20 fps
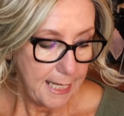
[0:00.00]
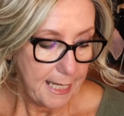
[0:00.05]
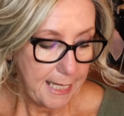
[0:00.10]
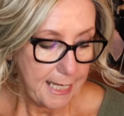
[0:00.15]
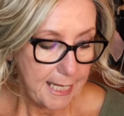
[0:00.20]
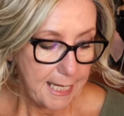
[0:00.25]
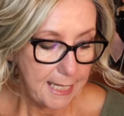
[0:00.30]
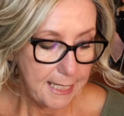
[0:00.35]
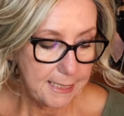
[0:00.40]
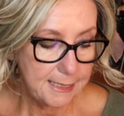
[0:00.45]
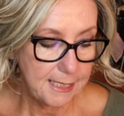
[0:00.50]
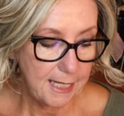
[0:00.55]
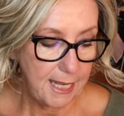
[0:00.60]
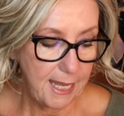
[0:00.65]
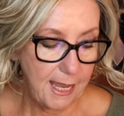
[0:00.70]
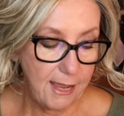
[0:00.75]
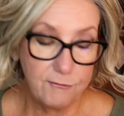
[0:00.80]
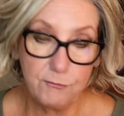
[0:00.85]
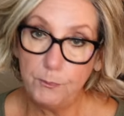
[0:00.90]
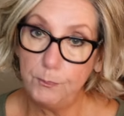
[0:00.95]
and I
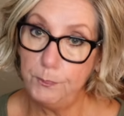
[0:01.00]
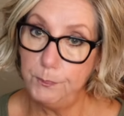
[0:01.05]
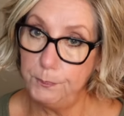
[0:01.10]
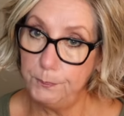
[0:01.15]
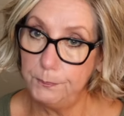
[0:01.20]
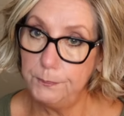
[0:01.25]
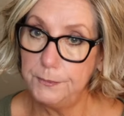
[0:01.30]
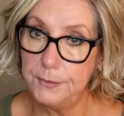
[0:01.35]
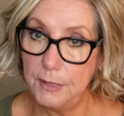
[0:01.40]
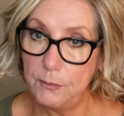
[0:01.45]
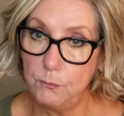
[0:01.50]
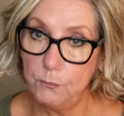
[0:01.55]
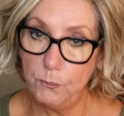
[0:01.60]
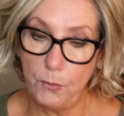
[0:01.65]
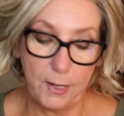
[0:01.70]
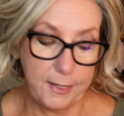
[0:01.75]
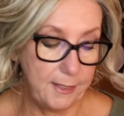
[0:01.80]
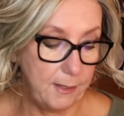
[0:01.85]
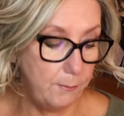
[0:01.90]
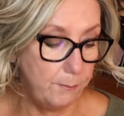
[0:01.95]
have
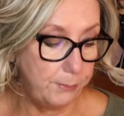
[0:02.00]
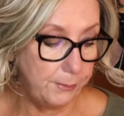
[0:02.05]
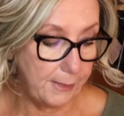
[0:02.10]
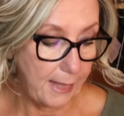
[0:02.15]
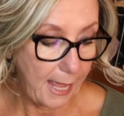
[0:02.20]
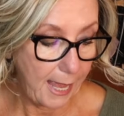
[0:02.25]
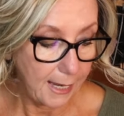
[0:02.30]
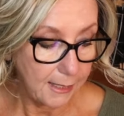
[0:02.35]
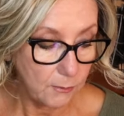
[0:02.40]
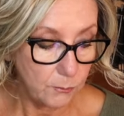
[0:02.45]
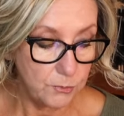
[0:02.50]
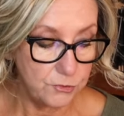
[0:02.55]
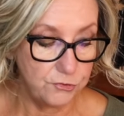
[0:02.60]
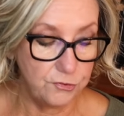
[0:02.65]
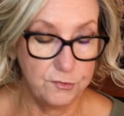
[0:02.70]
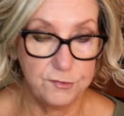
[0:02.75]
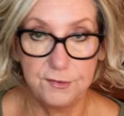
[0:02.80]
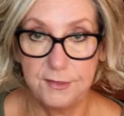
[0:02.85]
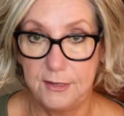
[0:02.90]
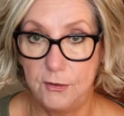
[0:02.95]
one in black,
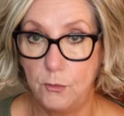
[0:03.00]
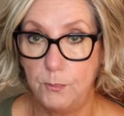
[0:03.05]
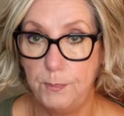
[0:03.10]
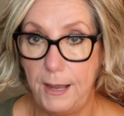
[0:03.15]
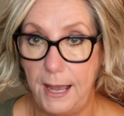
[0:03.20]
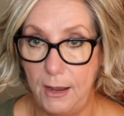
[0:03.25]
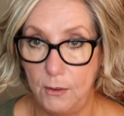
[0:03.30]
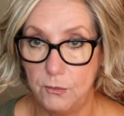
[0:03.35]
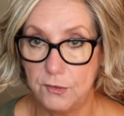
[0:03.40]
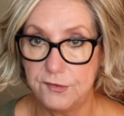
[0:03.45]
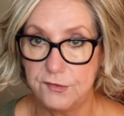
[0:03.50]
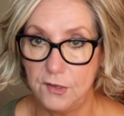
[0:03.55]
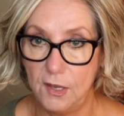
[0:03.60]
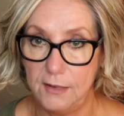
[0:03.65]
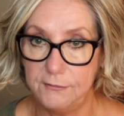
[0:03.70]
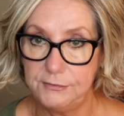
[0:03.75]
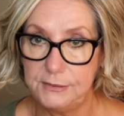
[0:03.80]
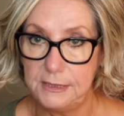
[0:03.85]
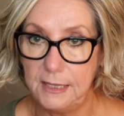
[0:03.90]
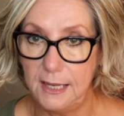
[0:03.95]
which is their Power
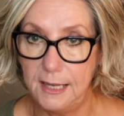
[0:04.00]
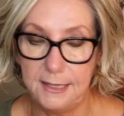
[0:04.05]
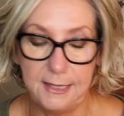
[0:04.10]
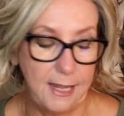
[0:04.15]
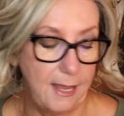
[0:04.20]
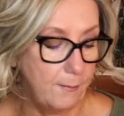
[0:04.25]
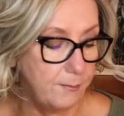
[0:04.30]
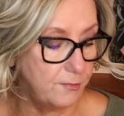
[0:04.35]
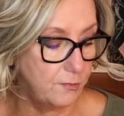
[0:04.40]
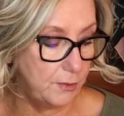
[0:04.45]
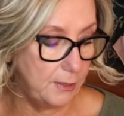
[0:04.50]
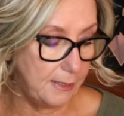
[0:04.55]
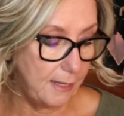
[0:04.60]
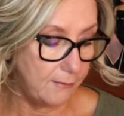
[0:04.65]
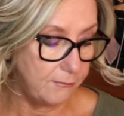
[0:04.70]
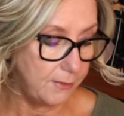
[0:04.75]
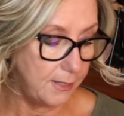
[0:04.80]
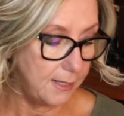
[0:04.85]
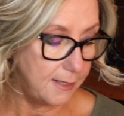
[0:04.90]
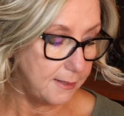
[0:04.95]
Soft line. Absolutely
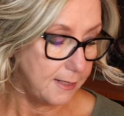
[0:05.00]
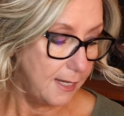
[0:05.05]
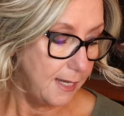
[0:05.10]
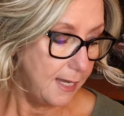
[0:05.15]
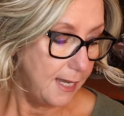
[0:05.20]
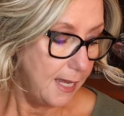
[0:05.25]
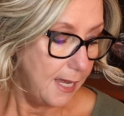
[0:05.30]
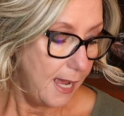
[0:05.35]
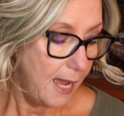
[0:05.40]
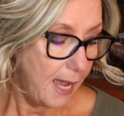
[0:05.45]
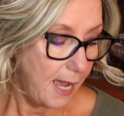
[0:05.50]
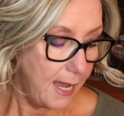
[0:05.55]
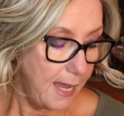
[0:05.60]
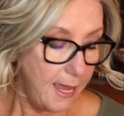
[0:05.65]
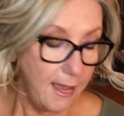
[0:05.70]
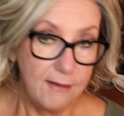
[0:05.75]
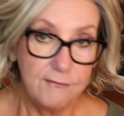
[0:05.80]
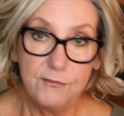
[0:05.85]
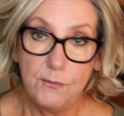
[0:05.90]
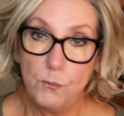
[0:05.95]
love it. I
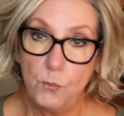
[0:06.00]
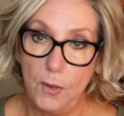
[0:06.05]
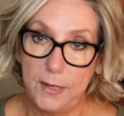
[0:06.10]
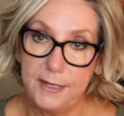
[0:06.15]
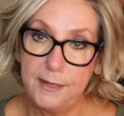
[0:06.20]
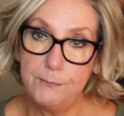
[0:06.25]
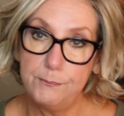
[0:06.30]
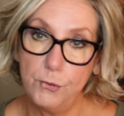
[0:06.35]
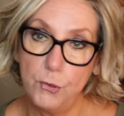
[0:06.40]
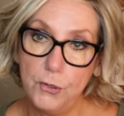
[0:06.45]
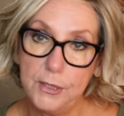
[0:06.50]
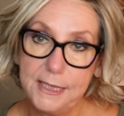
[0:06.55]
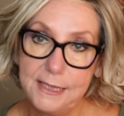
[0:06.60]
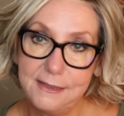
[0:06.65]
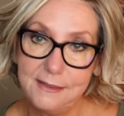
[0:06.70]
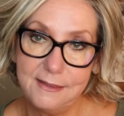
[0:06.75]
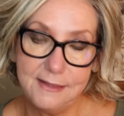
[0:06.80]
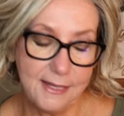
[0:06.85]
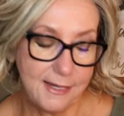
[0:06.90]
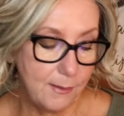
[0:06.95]
have one in
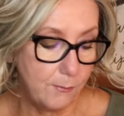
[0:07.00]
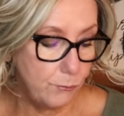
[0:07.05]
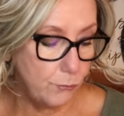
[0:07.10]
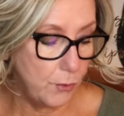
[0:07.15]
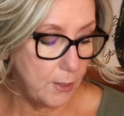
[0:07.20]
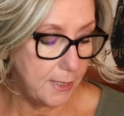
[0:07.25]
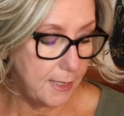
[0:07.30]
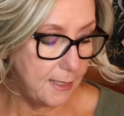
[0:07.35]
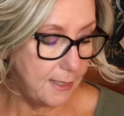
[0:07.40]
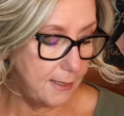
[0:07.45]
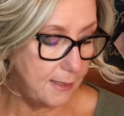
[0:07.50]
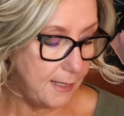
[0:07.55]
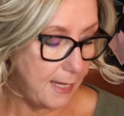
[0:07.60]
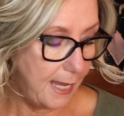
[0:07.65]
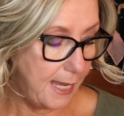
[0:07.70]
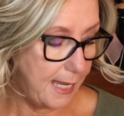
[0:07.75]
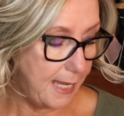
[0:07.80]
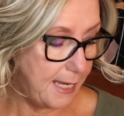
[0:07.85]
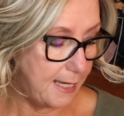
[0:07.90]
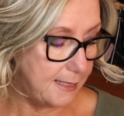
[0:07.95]
burgundy that I'm bringing,
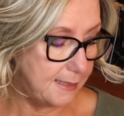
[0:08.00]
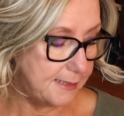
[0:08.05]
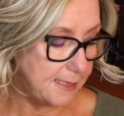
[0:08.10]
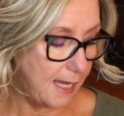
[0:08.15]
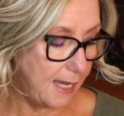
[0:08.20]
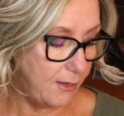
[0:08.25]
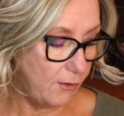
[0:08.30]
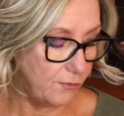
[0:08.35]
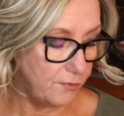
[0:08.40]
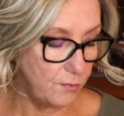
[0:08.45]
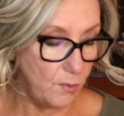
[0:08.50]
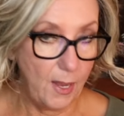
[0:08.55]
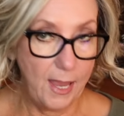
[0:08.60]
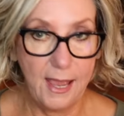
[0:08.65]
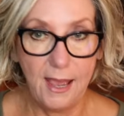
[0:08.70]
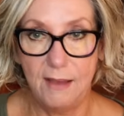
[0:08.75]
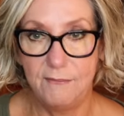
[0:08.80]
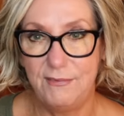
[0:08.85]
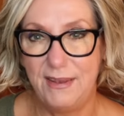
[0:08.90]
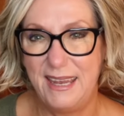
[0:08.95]
and I also
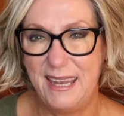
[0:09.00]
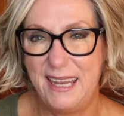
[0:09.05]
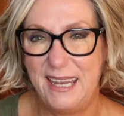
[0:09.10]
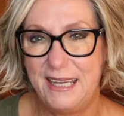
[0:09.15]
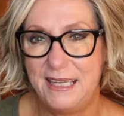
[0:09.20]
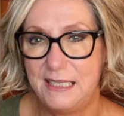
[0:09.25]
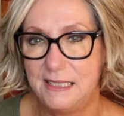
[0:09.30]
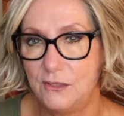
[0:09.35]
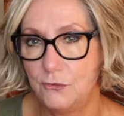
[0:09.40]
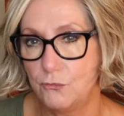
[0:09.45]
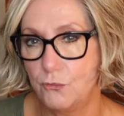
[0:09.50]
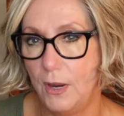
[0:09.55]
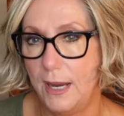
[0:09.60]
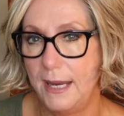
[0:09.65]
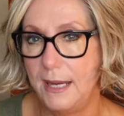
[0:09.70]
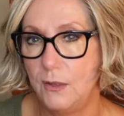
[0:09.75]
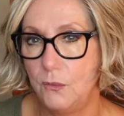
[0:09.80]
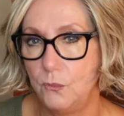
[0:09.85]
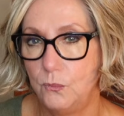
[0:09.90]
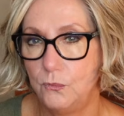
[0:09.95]
have a
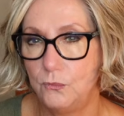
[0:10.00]
gray,